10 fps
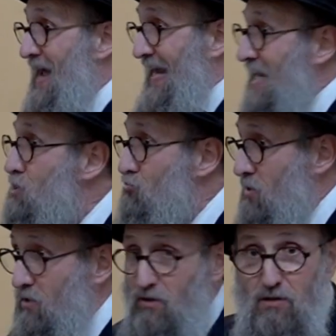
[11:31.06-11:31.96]
in
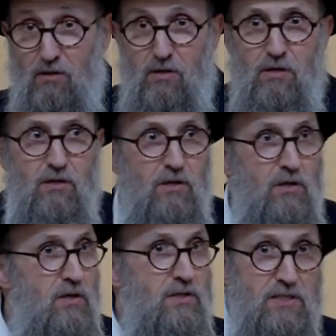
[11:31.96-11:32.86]
Israel.
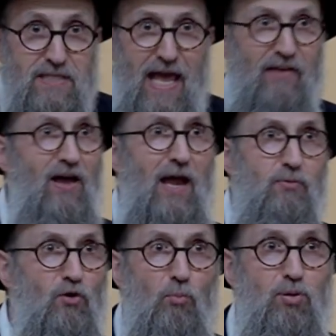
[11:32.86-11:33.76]
He says, yes, I am
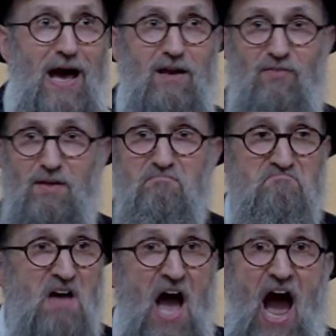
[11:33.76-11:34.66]
so proud of him.
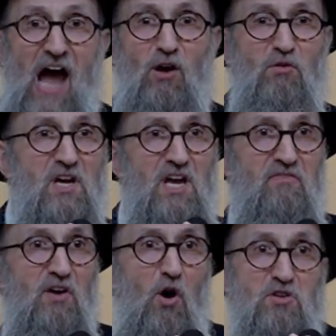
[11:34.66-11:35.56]
I don't care if
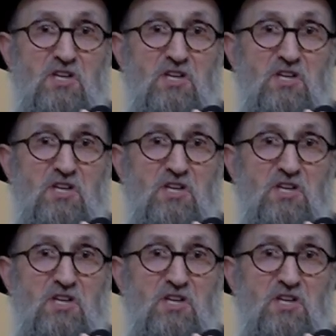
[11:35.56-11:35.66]
he goes